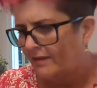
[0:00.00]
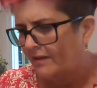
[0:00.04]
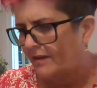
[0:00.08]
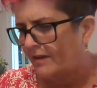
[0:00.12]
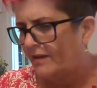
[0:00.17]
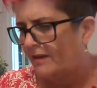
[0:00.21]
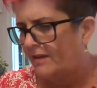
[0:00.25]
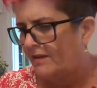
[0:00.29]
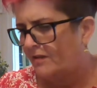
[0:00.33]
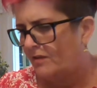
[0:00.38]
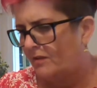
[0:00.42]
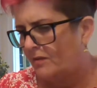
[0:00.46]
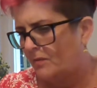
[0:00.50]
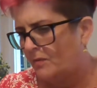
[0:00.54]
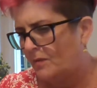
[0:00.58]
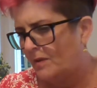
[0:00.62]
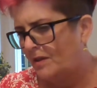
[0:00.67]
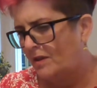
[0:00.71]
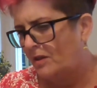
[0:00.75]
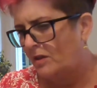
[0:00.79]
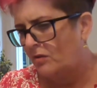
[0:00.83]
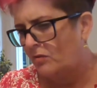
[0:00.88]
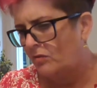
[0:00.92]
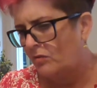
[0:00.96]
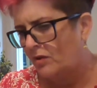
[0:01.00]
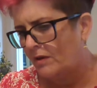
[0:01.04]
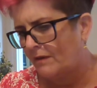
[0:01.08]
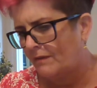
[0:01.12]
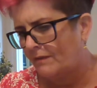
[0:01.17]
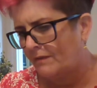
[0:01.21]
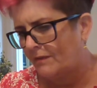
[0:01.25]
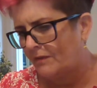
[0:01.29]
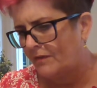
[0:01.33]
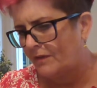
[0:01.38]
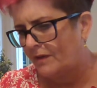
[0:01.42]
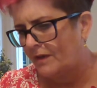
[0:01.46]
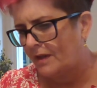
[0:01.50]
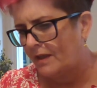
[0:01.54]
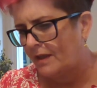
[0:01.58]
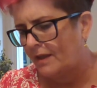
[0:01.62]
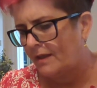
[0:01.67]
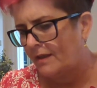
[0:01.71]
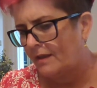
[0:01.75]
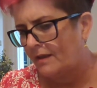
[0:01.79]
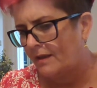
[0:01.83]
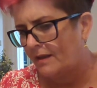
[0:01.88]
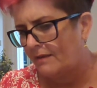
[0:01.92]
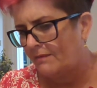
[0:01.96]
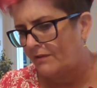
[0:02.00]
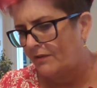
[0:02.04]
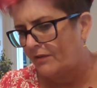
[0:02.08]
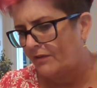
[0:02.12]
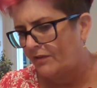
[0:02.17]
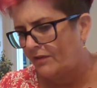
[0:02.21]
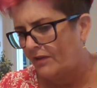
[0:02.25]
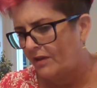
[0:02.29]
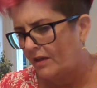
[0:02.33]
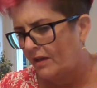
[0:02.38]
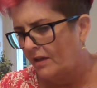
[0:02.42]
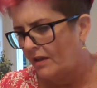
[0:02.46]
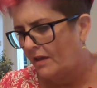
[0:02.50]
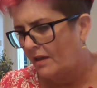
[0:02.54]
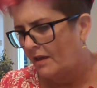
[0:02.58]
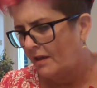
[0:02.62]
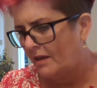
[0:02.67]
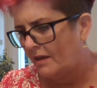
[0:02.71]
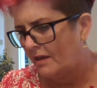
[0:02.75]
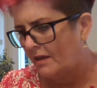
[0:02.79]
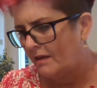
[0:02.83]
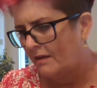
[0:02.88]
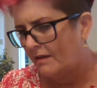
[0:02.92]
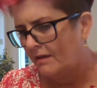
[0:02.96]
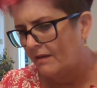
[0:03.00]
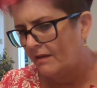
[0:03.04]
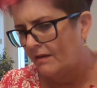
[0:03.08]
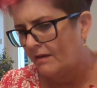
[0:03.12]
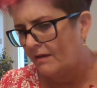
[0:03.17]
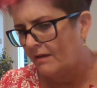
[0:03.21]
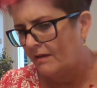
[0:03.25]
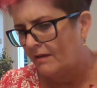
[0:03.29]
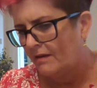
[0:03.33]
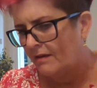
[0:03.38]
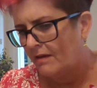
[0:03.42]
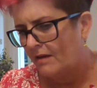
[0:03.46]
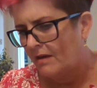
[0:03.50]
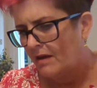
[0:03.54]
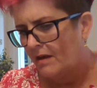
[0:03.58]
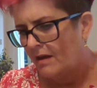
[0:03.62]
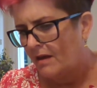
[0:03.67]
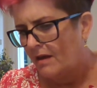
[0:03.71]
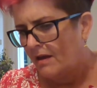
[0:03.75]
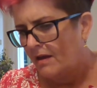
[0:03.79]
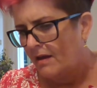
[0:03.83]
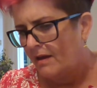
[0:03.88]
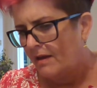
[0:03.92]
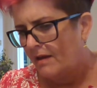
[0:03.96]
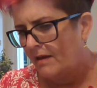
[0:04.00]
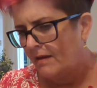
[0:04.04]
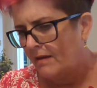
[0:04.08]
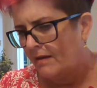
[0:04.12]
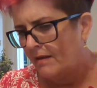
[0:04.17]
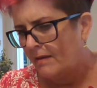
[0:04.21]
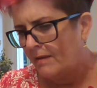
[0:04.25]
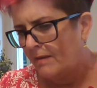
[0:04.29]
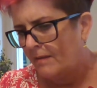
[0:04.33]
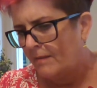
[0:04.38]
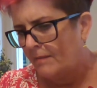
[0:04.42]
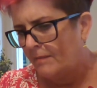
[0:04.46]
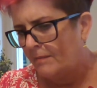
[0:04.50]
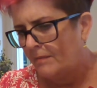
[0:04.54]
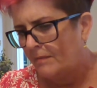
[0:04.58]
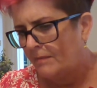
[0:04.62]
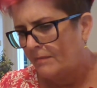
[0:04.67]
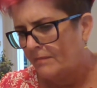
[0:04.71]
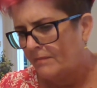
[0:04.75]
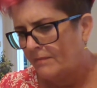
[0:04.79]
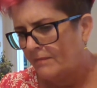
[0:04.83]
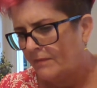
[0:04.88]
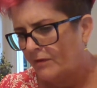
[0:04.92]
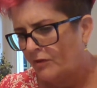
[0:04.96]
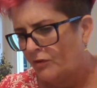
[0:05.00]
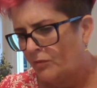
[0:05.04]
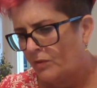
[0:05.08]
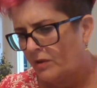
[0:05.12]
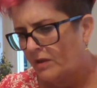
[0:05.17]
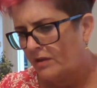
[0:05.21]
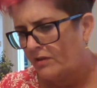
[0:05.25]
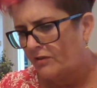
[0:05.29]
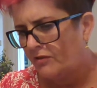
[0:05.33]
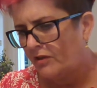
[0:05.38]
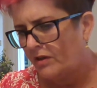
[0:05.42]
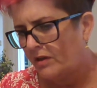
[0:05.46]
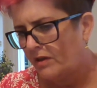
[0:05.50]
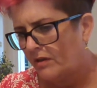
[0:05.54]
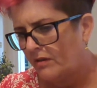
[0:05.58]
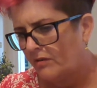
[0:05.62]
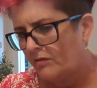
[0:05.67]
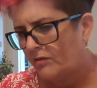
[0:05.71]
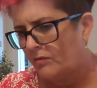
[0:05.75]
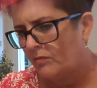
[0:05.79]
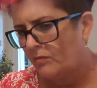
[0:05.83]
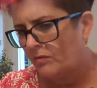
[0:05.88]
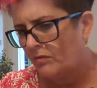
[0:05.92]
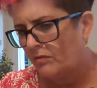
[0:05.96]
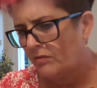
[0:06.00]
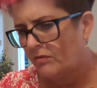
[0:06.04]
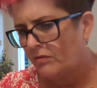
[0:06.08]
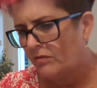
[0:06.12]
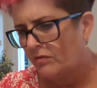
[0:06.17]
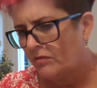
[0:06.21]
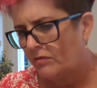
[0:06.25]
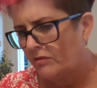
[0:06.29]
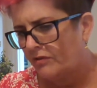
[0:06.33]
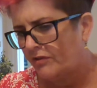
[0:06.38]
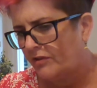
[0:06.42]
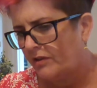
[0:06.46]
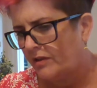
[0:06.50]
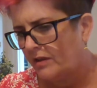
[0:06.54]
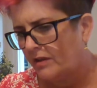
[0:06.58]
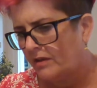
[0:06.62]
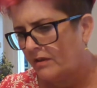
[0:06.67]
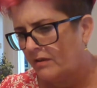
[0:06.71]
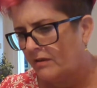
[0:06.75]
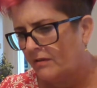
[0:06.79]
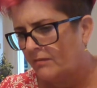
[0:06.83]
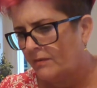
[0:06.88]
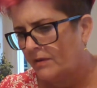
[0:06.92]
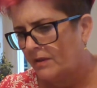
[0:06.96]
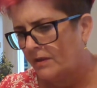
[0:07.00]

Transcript: it that when you're looking for it, you can never see? Sweetex, watercut, silicon,